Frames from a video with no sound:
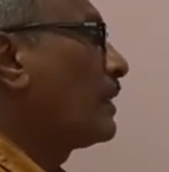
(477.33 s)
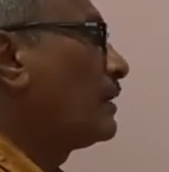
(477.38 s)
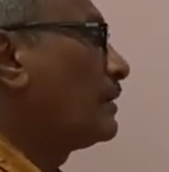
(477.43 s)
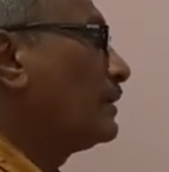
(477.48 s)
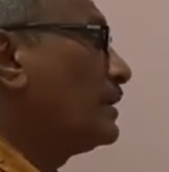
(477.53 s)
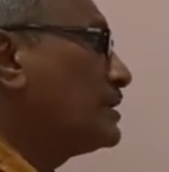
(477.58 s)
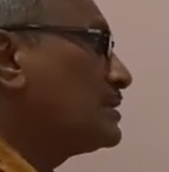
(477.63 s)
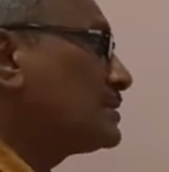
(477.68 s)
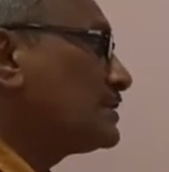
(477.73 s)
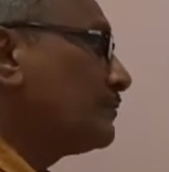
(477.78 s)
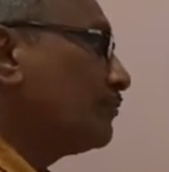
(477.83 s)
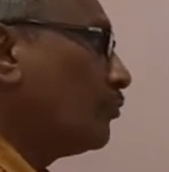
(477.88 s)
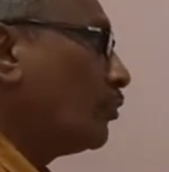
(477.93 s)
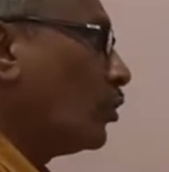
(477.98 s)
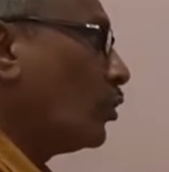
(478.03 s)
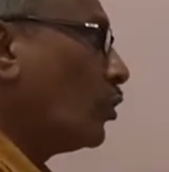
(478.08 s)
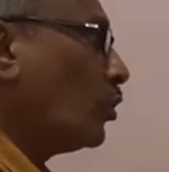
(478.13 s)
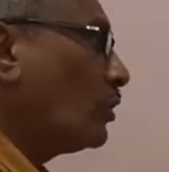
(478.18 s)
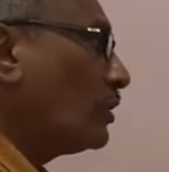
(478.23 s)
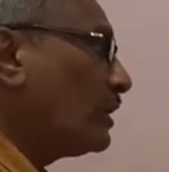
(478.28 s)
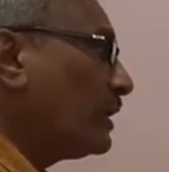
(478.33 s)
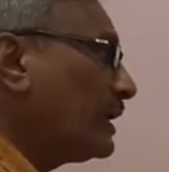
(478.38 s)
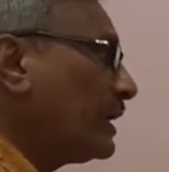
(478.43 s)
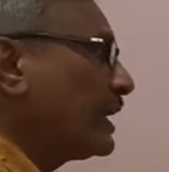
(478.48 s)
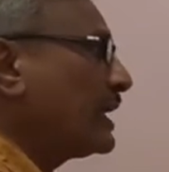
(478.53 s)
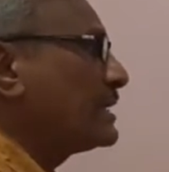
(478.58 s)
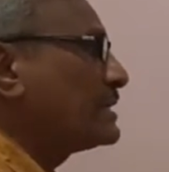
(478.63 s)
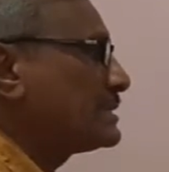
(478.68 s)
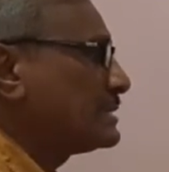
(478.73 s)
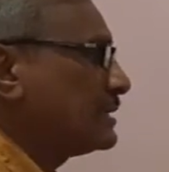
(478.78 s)
this Mohan
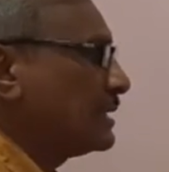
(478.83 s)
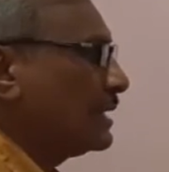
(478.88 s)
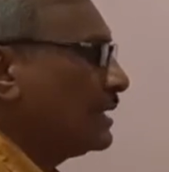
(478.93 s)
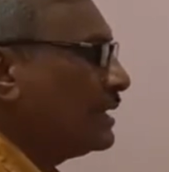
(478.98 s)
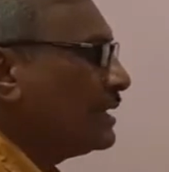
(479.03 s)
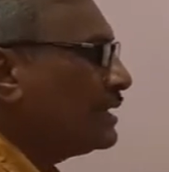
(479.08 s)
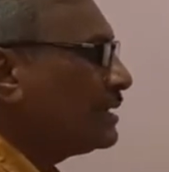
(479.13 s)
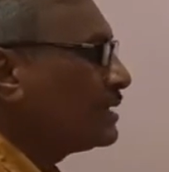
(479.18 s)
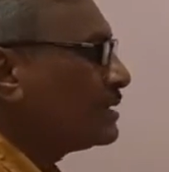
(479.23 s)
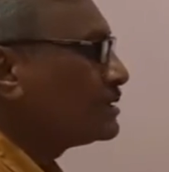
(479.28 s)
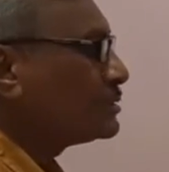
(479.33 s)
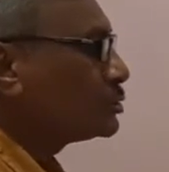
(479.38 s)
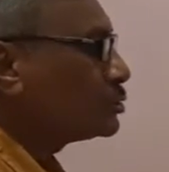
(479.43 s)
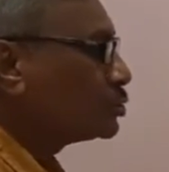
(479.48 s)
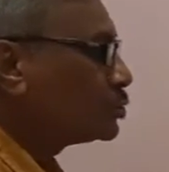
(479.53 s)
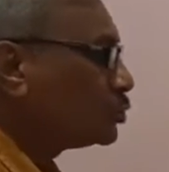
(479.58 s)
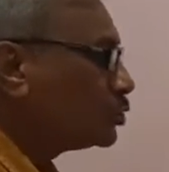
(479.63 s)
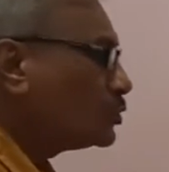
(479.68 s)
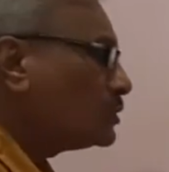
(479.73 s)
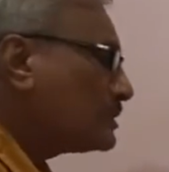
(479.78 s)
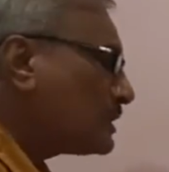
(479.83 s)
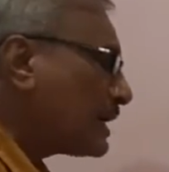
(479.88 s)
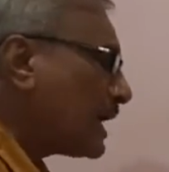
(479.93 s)
Girase should